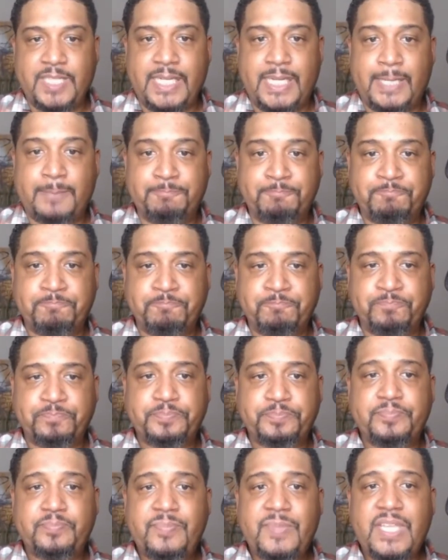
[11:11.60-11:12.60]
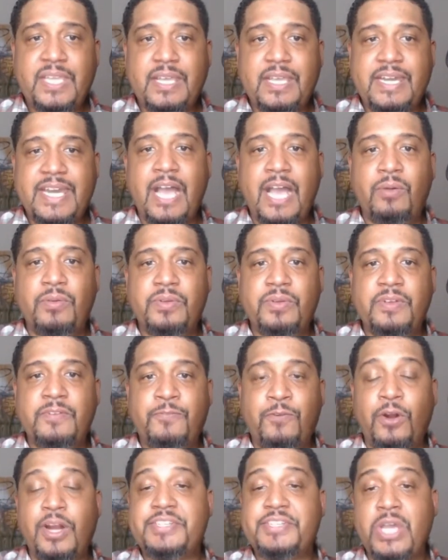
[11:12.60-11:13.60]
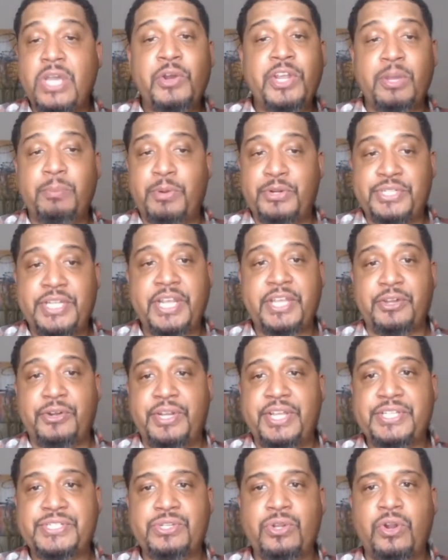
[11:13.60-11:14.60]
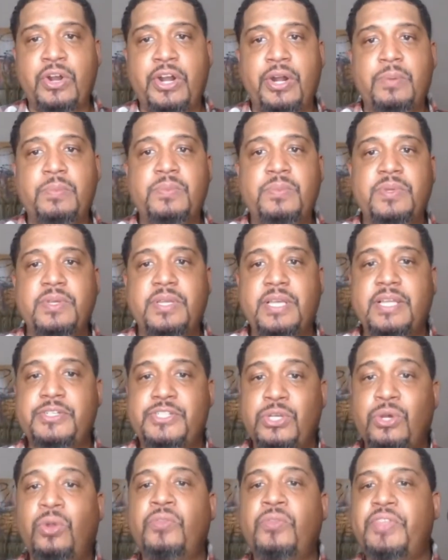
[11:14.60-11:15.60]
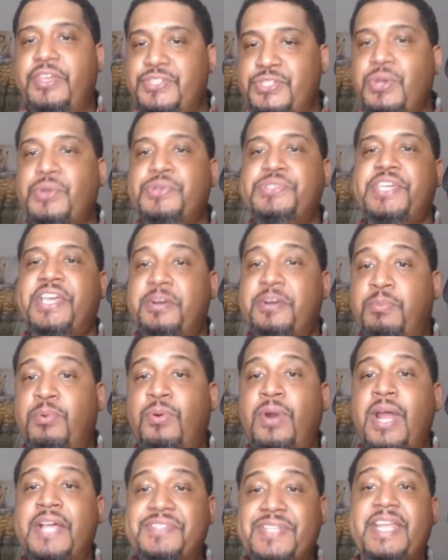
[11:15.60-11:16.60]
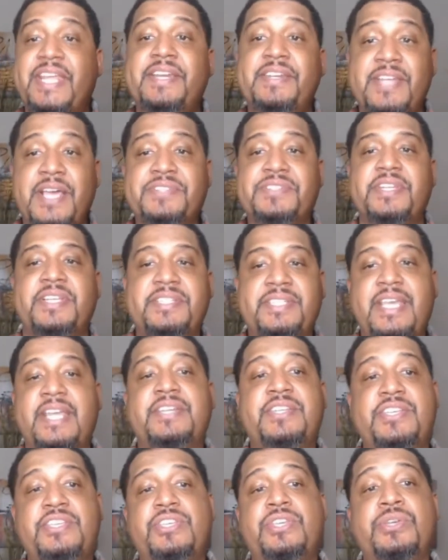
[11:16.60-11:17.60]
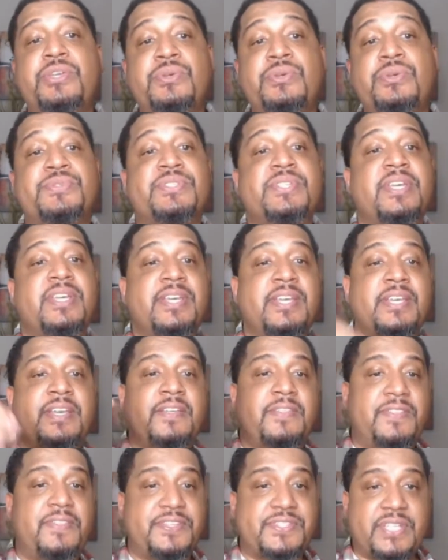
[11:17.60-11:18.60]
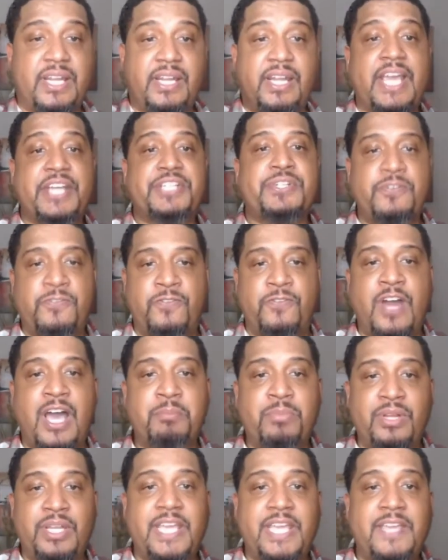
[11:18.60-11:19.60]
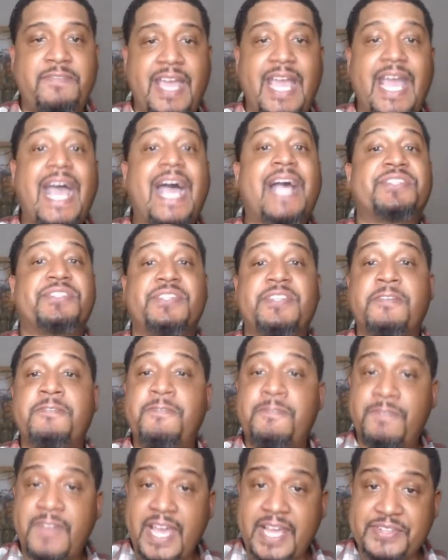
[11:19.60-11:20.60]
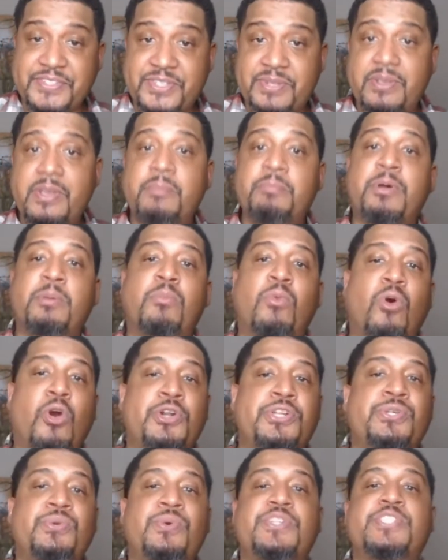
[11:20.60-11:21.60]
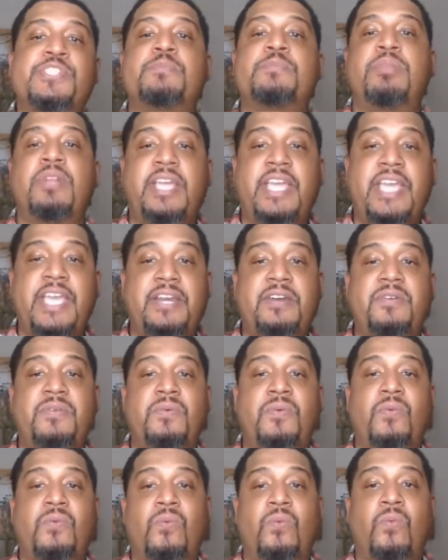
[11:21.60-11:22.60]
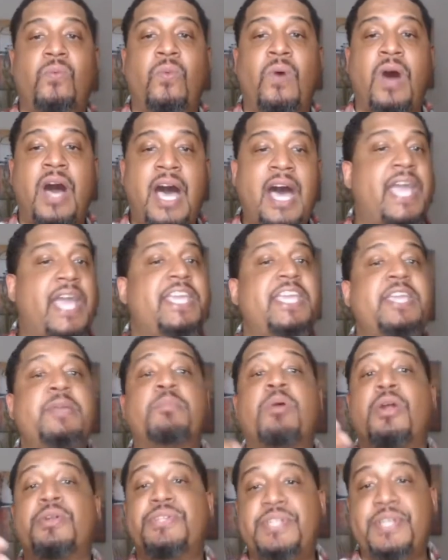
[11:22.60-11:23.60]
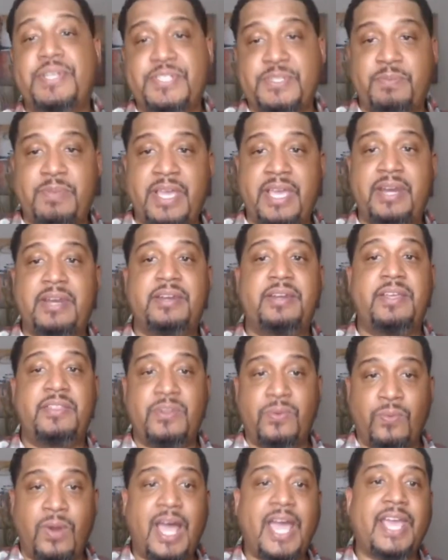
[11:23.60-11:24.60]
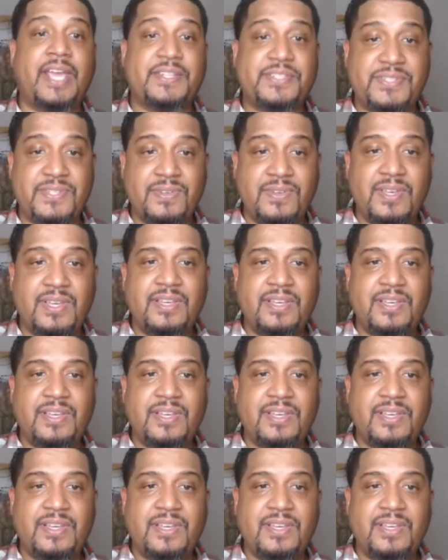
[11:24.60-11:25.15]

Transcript: Um, now, for Antonio in particular, his lawyer told the Associated Press that he doesn't intend to use this election fraud belief as a defense, but more to explain why he participated in the riots.